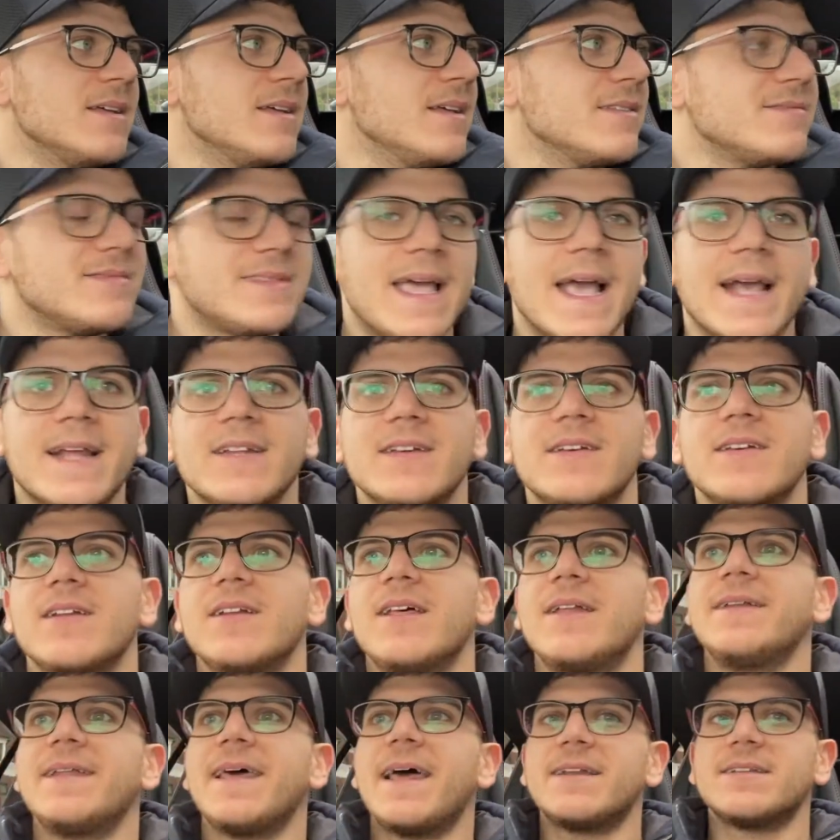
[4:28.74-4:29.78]
technical
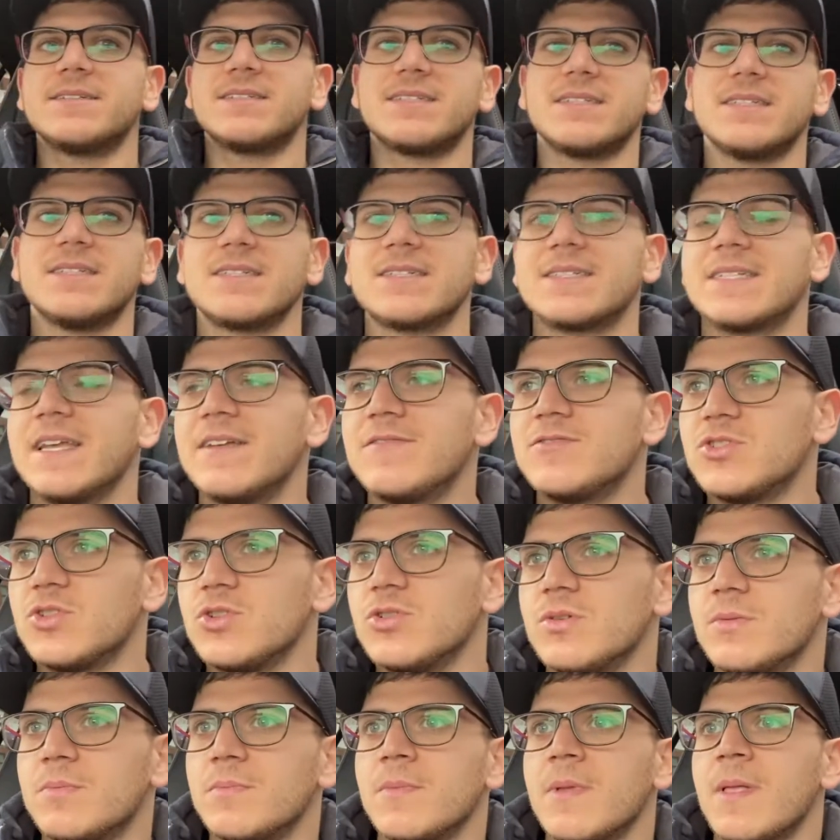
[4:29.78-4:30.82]
analysis gives
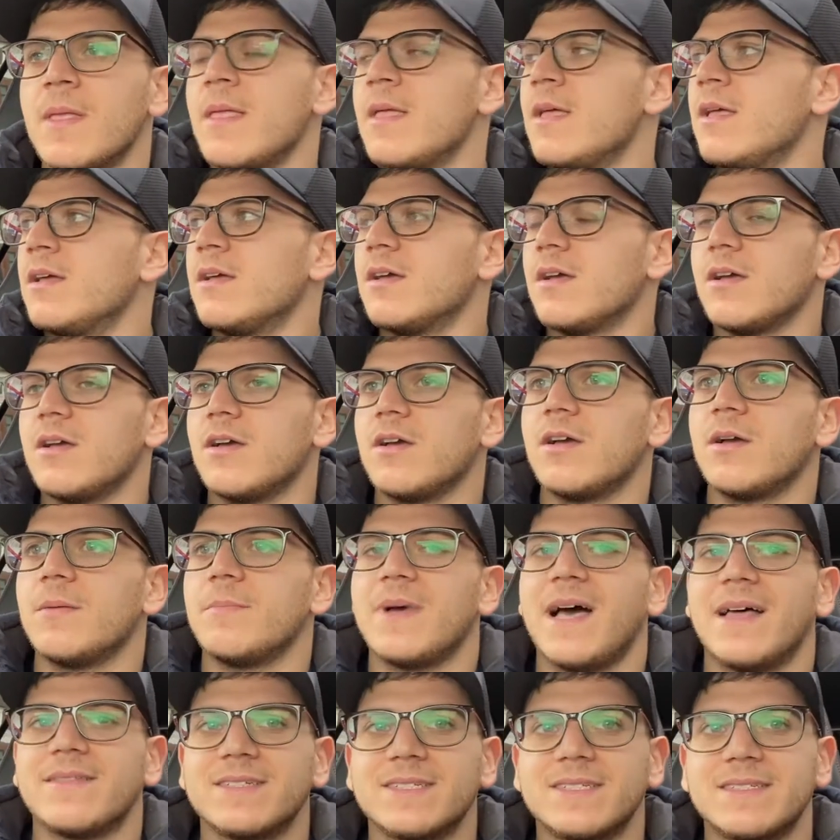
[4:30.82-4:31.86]
you
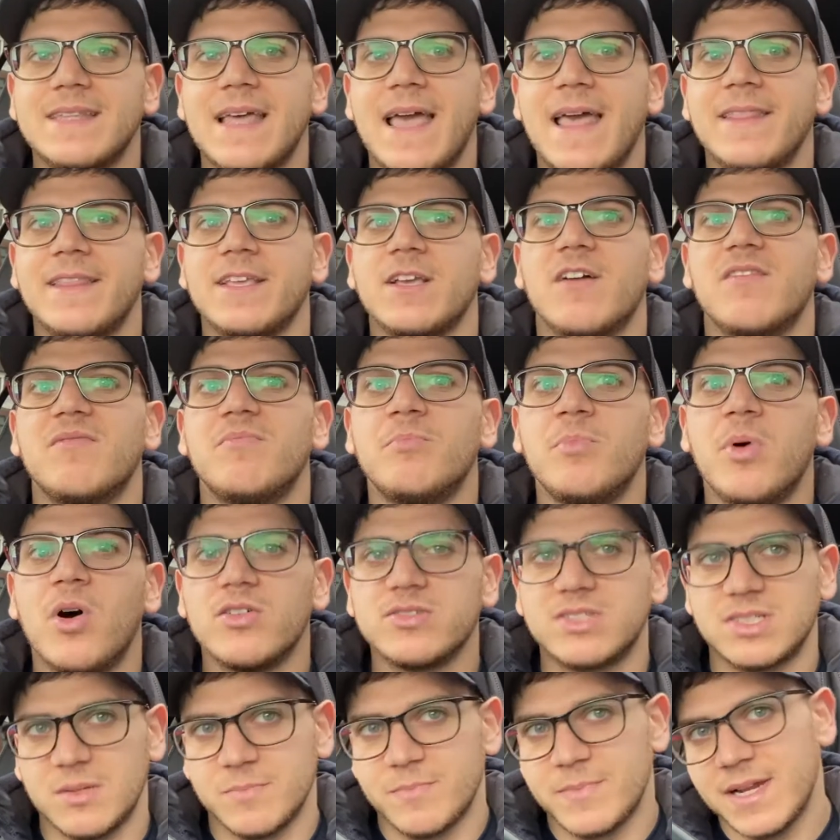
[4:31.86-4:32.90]
understanding of
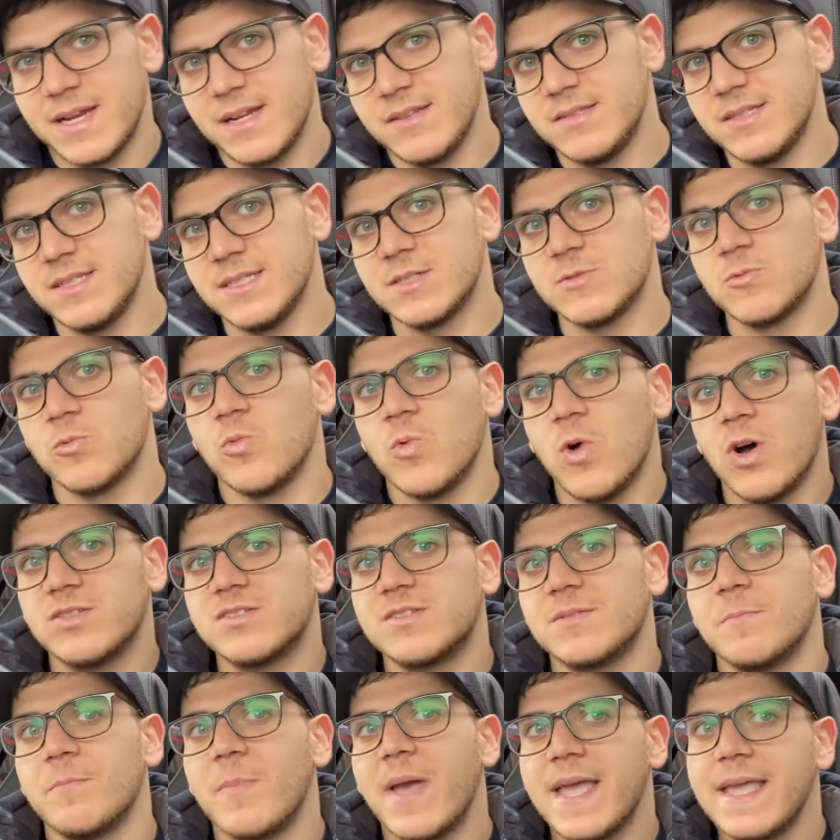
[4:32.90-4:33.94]
possibilities,
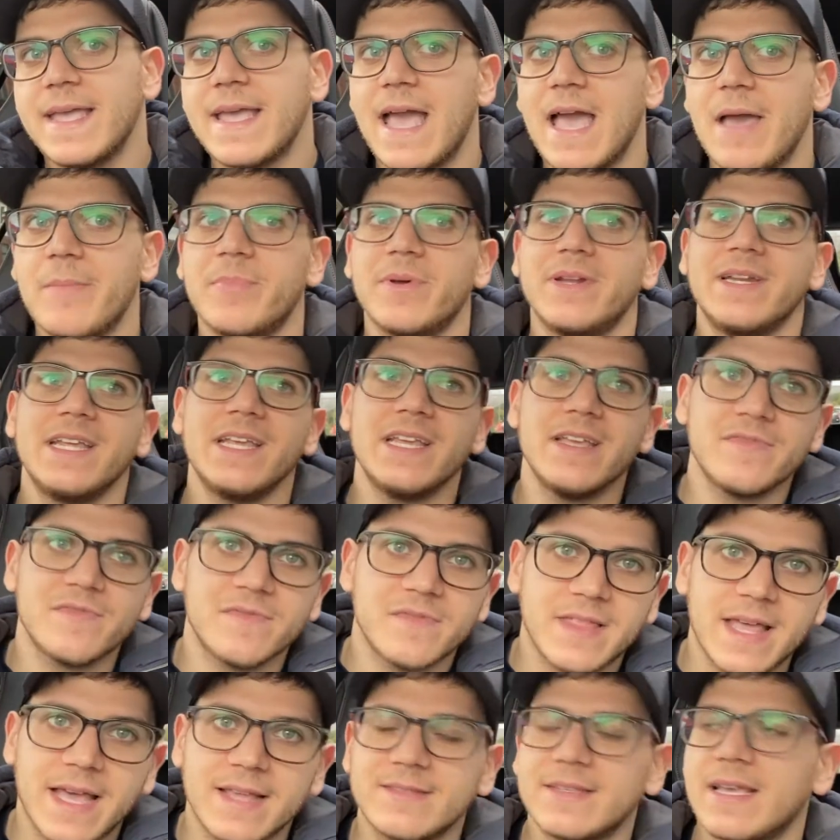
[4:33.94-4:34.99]
what may happen
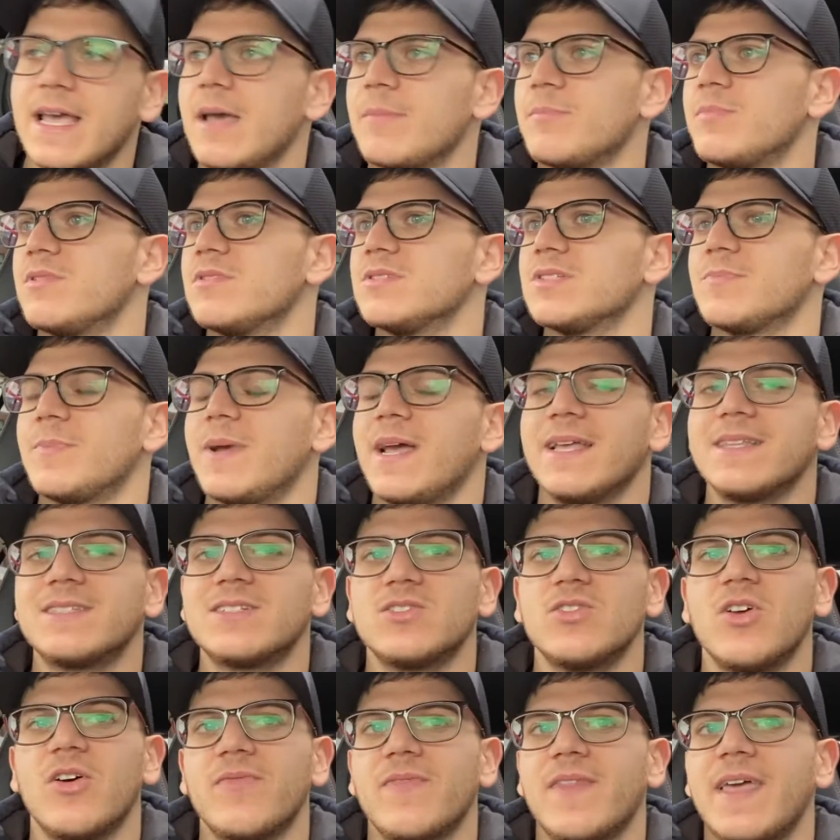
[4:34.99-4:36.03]
if that happens, but
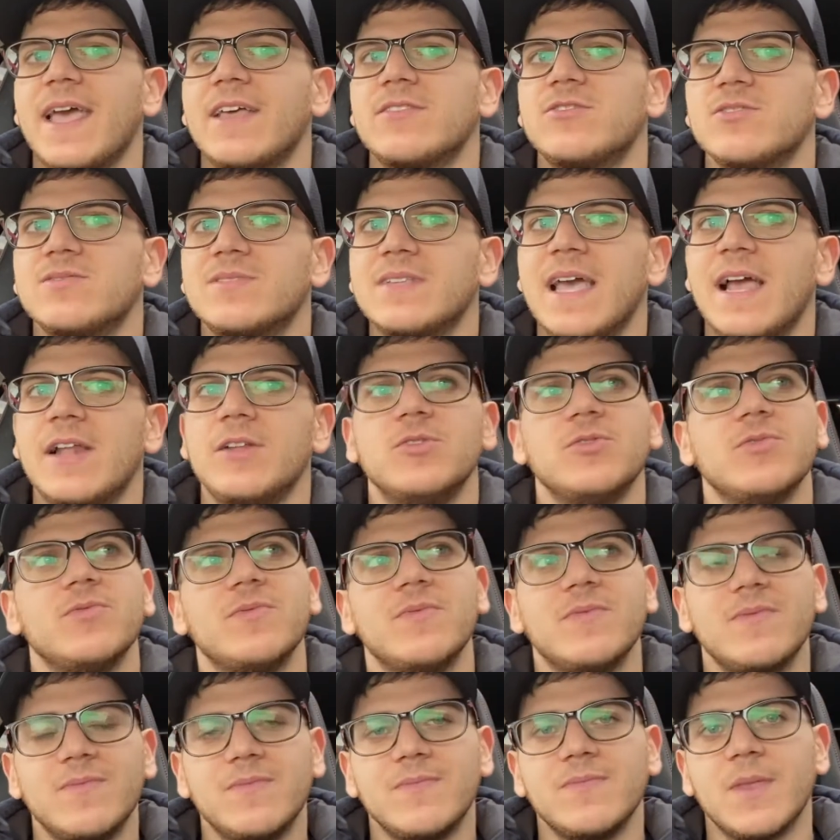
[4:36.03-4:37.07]
it's not there to tell you
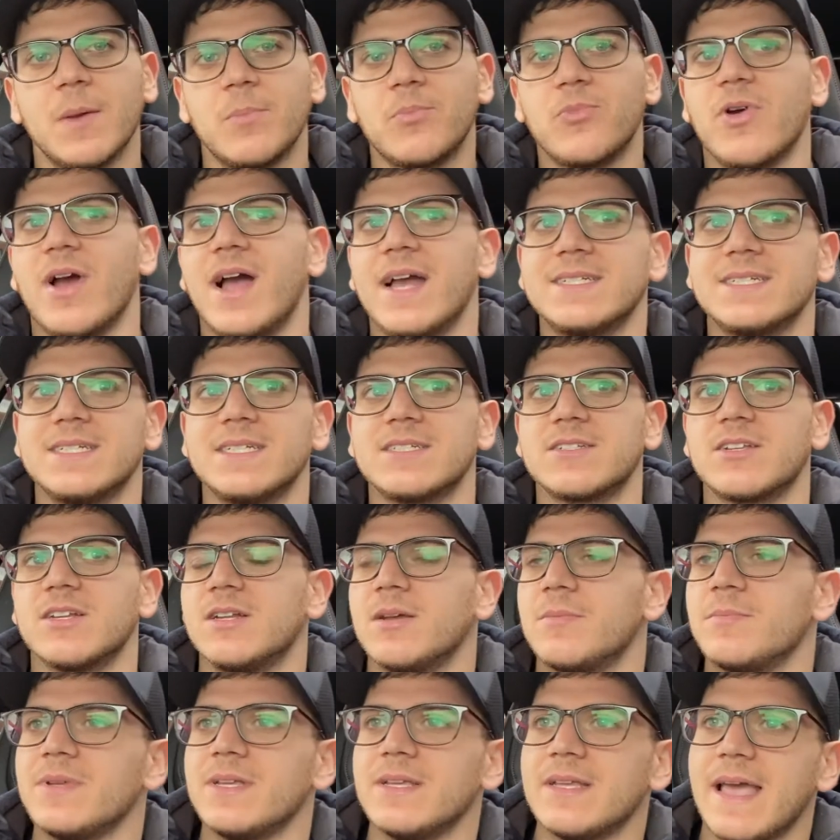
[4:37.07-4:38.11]
the price is going
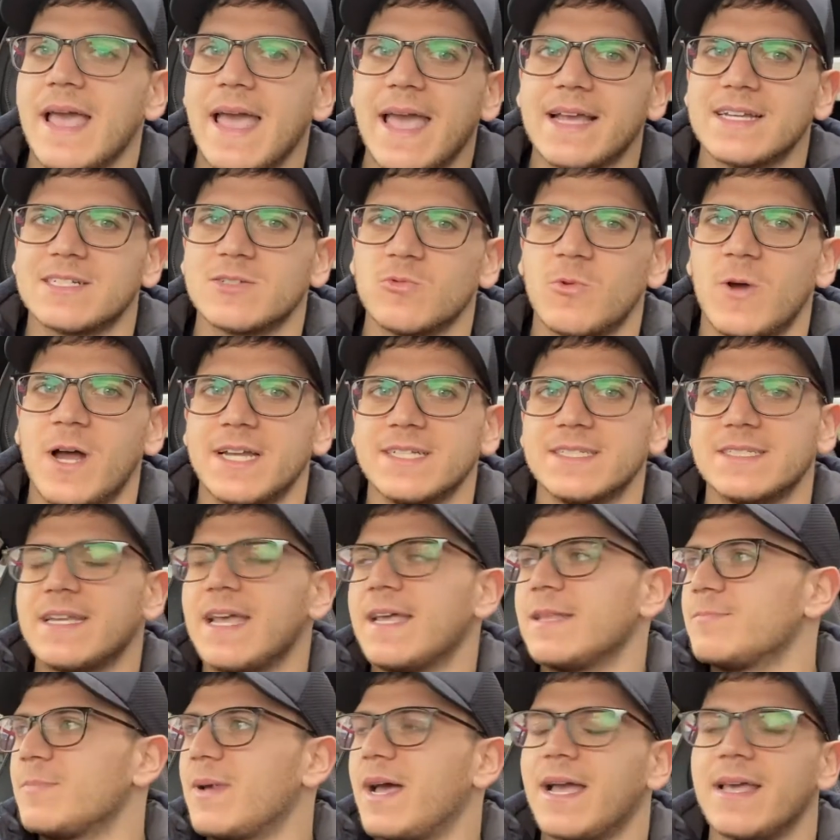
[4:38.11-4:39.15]
to be
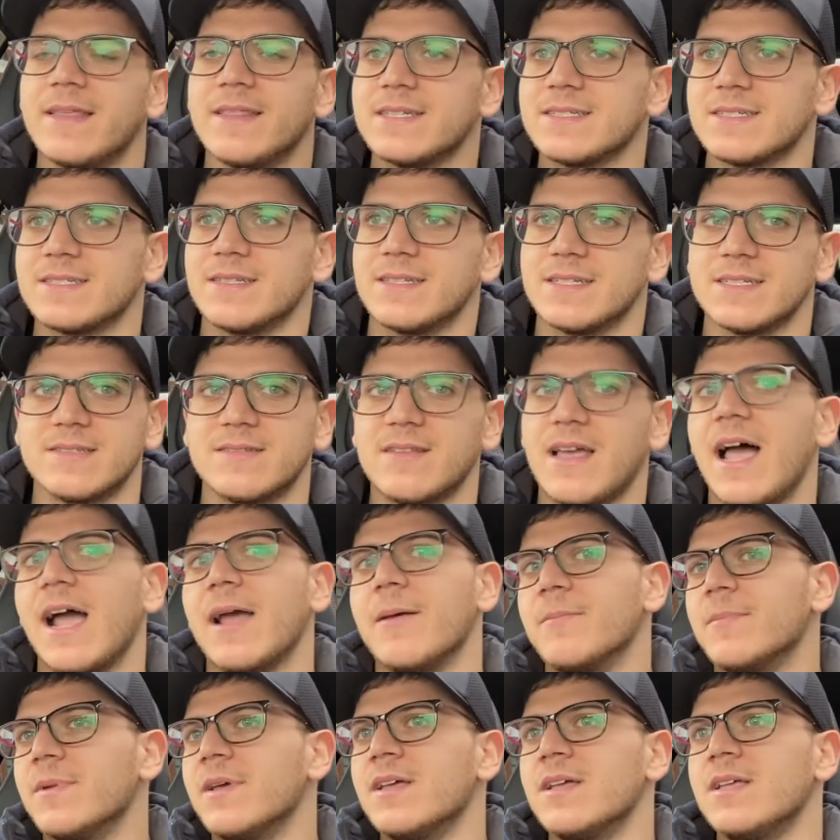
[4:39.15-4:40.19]
XYZ by this and this
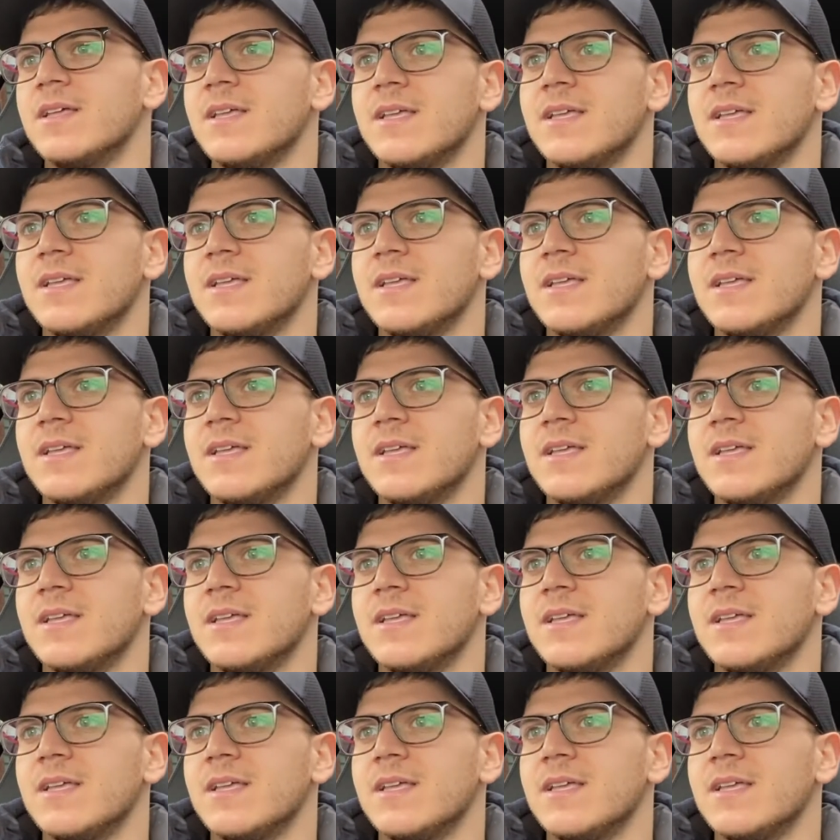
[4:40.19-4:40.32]
time.